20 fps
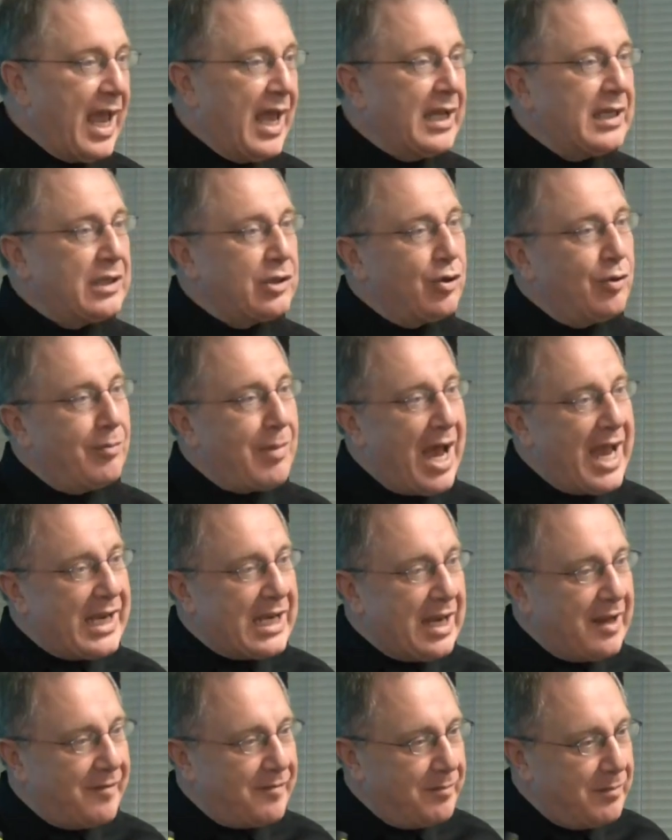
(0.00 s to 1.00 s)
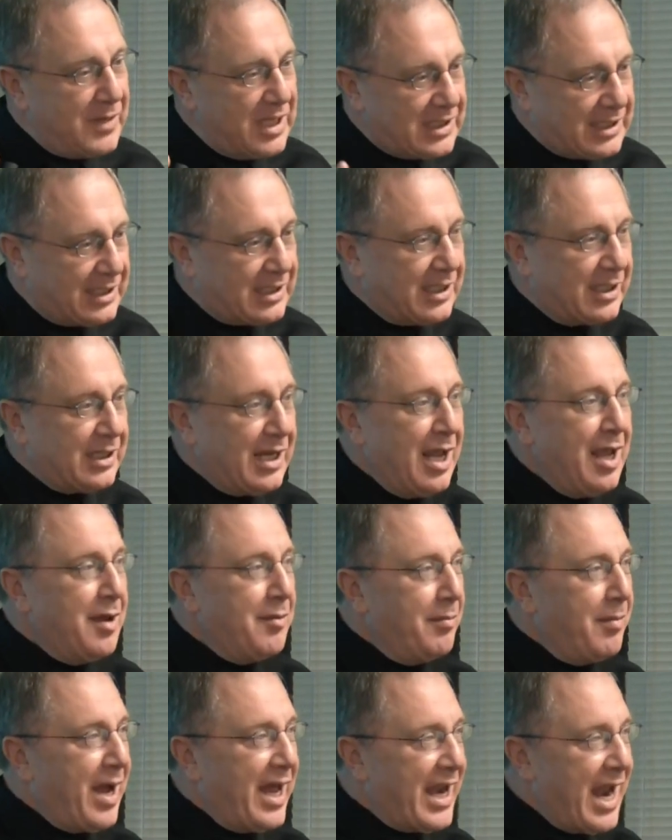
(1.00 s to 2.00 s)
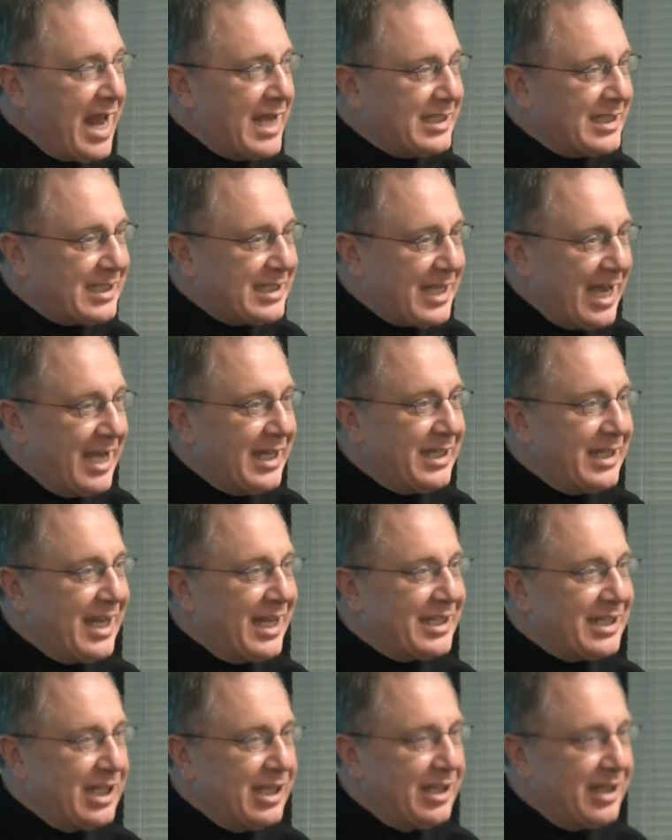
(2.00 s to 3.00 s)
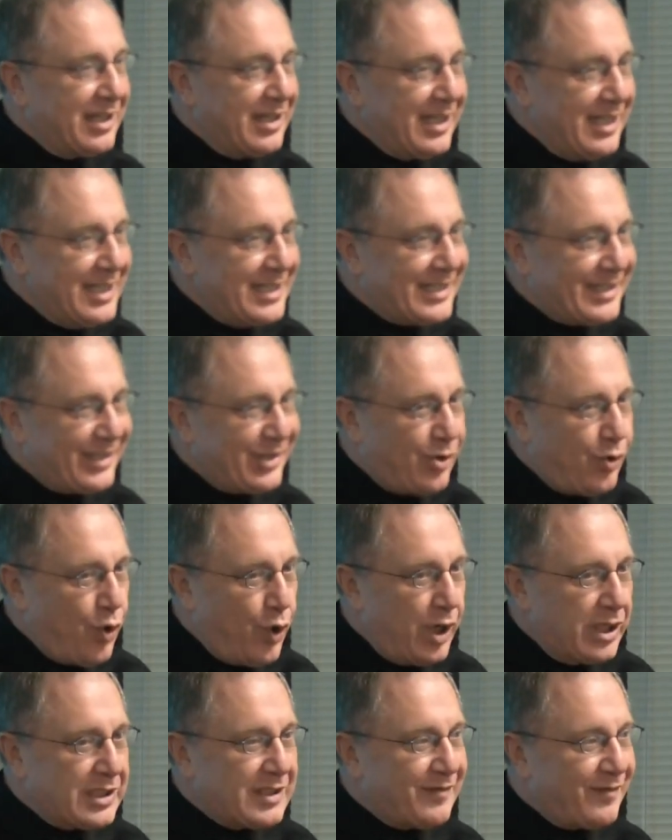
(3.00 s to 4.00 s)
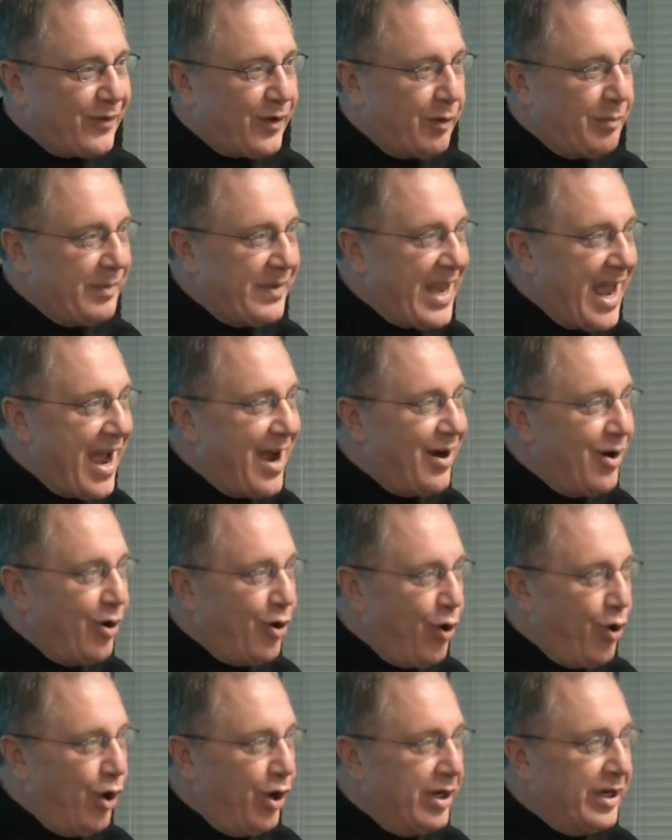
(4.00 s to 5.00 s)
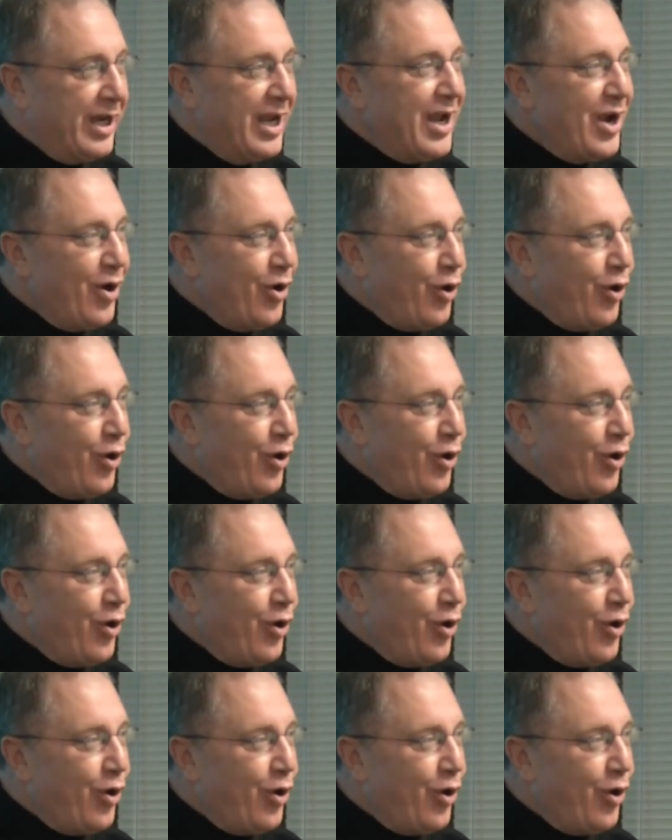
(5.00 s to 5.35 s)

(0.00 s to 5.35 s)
and you might have missed it. But I said that in this course, from now on,